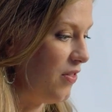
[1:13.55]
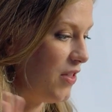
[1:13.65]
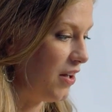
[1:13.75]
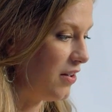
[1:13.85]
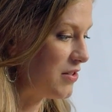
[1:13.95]

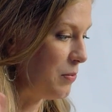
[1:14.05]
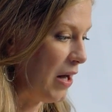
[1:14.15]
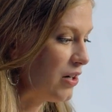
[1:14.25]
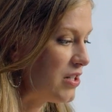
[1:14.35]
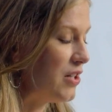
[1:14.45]
The
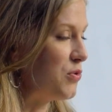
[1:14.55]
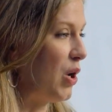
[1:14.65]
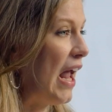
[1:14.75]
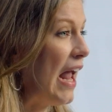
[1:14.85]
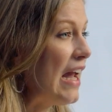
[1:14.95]
Samaritans
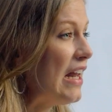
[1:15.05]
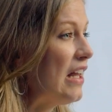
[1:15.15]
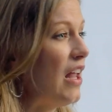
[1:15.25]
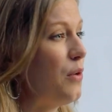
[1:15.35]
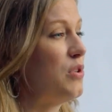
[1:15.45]
were
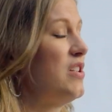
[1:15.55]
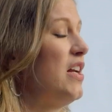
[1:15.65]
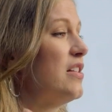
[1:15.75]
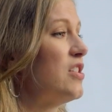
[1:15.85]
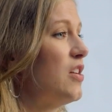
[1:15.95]
hated. They were
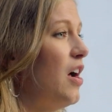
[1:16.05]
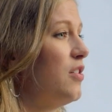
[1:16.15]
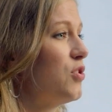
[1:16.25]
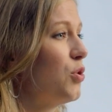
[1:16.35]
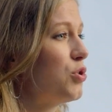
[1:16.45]
seen as
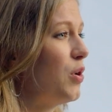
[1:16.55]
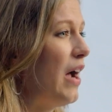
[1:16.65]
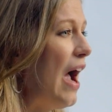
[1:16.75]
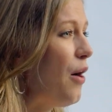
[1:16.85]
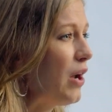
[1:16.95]
social
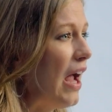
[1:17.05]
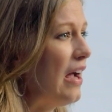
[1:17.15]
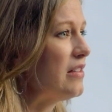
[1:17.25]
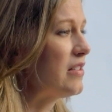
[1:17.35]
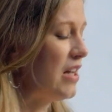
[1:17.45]

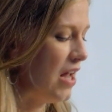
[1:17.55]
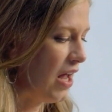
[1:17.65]
outcasts